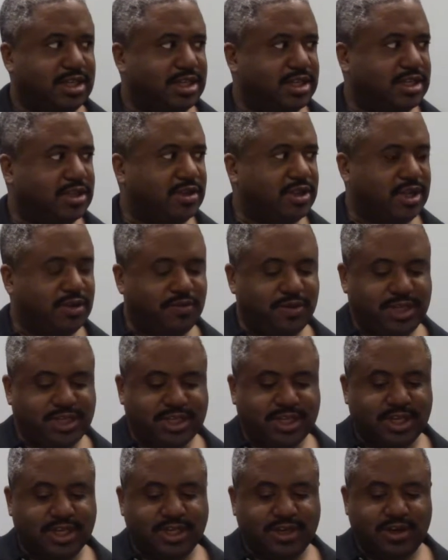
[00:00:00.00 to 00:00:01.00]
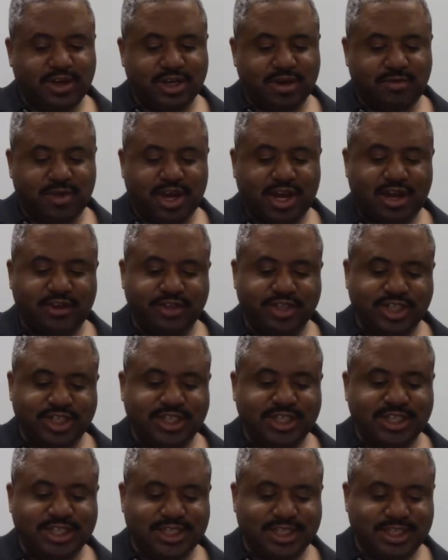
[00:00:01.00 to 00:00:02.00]
So then we talked about how
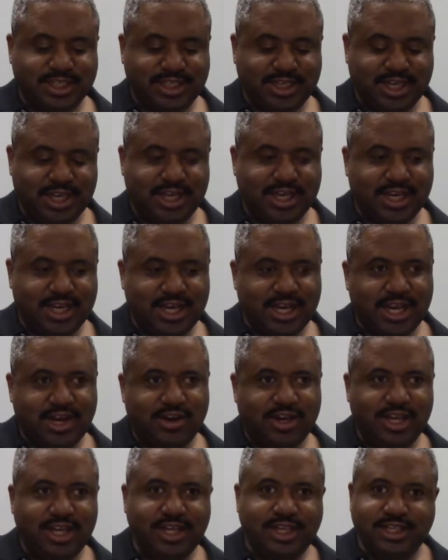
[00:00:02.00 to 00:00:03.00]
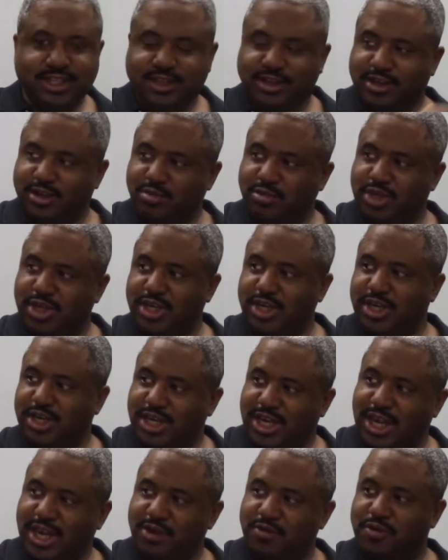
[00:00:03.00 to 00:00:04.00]
Jesus ascended, and now he's going to be a
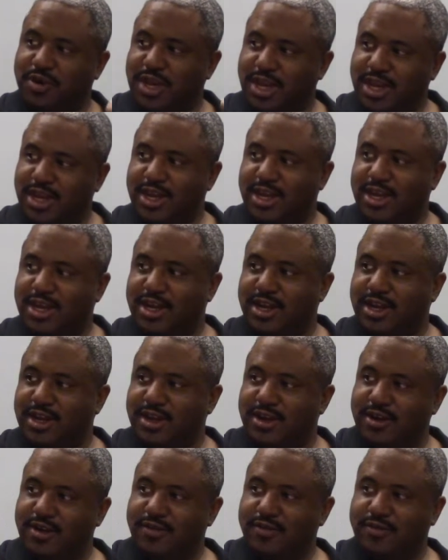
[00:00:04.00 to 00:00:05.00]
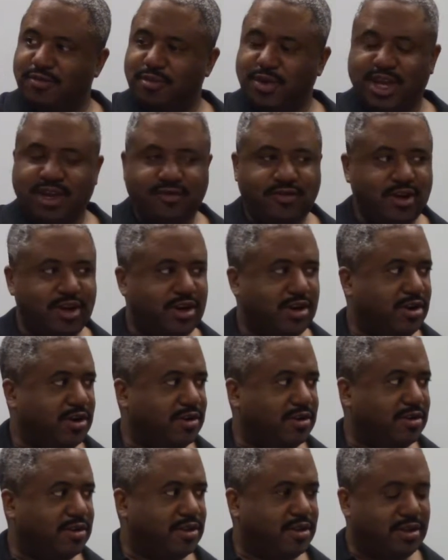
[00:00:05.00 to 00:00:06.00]
gateway from heaven and
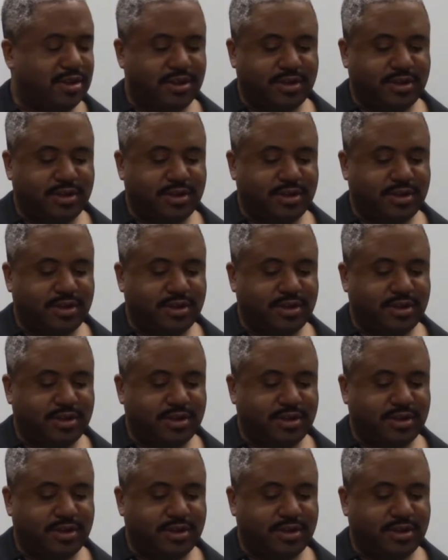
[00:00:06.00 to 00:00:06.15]
earth.